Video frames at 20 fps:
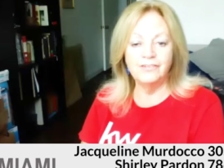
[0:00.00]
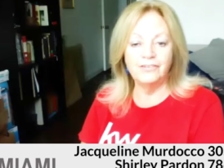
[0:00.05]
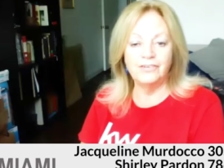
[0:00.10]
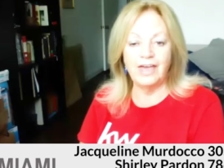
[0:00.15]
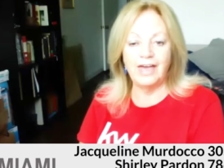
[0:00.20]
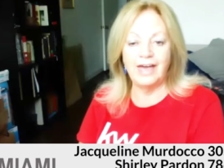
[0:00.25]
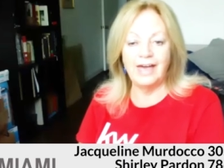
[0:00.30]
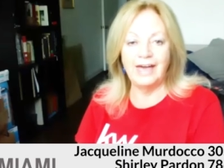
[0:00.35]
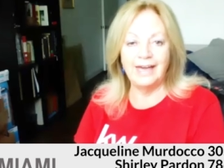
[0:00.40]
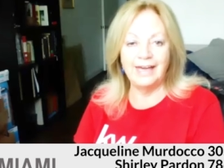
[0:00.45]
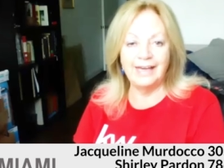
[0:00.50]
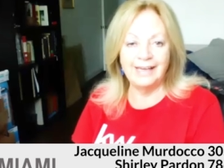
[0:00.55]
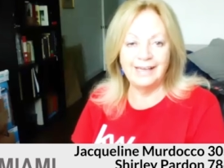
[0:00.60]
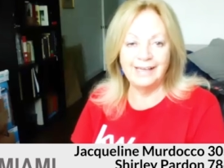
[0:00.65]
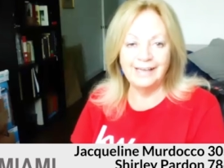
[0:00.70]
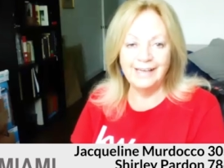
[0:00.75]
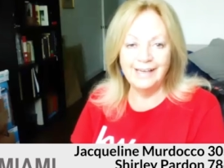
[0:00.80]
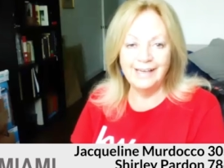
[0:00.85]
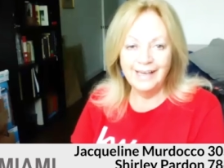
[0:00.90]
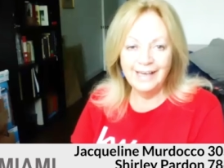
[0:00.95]

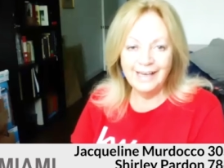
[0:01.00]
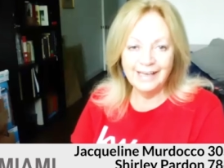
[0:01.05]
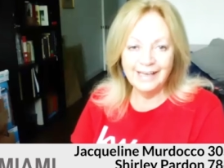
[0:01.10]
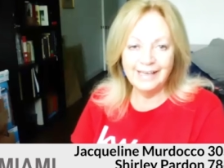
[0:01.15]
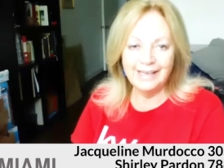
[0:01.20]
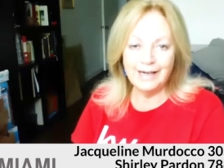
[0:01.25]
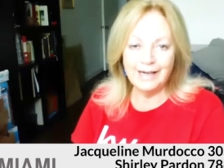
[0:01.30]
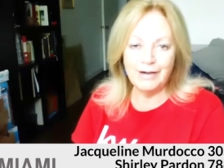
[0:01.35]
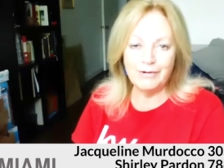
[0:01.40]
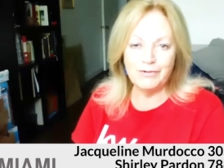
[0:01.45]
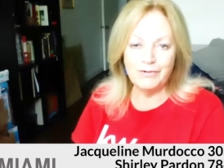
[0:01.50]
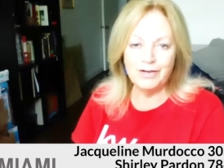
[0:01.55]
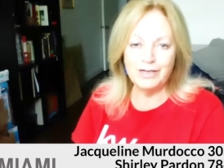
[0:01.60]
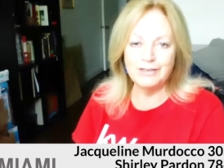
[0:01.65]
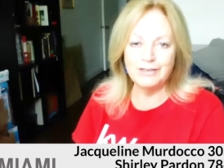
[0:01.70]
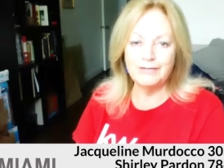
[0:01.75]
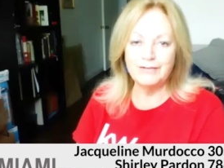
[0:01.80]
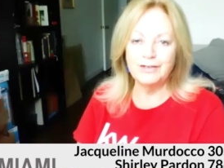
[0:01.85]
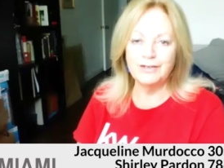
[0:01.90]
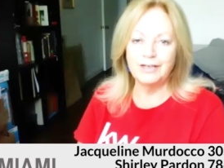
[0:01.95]
saying, get
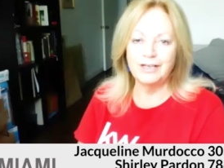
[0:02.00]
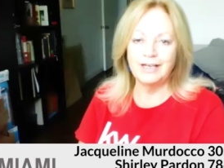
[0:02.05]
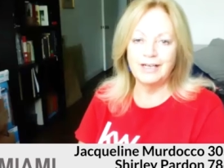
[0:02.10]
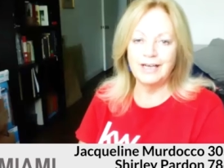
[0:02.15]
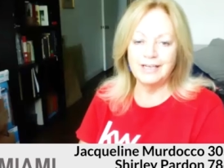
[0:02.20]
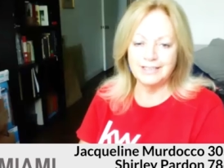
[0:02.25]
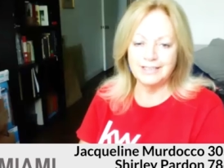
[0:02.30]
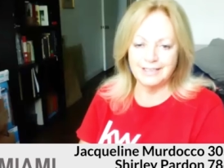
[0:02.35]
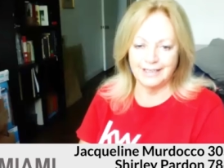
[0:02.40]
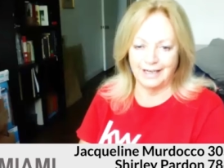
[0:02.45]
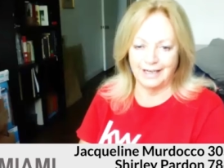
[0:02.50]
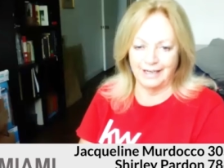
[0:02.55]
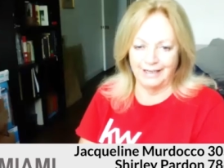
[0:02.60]
rid of your clutter.